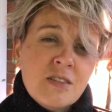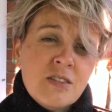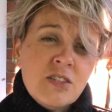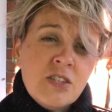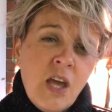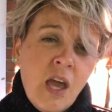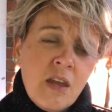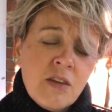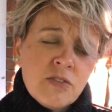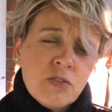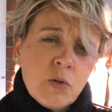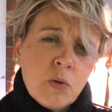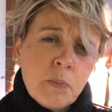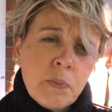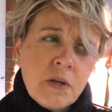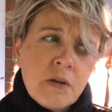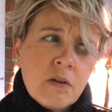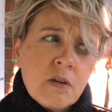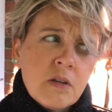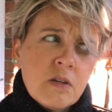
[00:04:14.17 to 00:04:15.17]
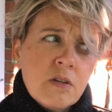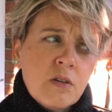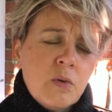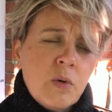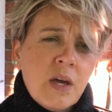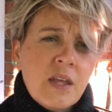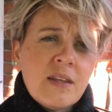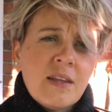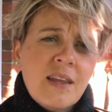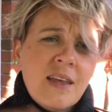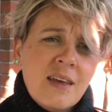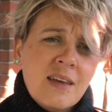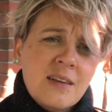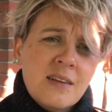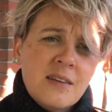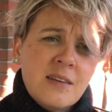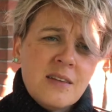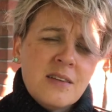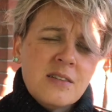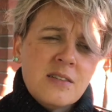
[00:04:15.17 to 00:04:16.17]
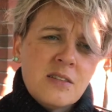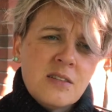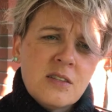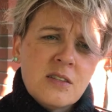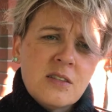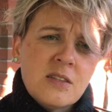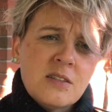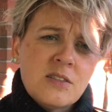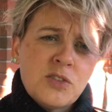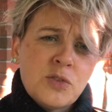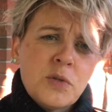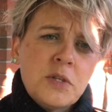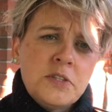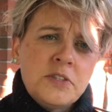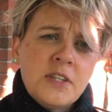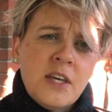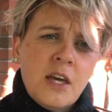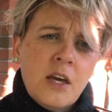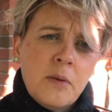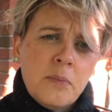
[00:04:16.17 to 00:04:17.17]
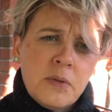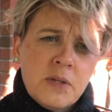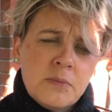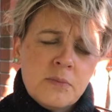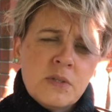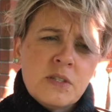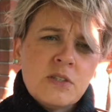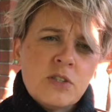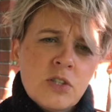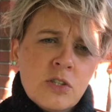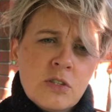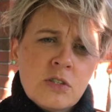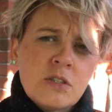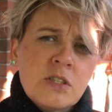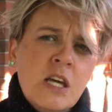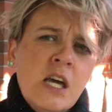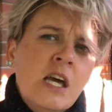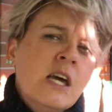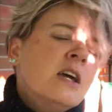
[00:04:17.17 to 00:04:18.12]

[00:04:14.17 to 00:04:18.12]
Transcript: dinosaur period who had landed into the tree sap and been turned,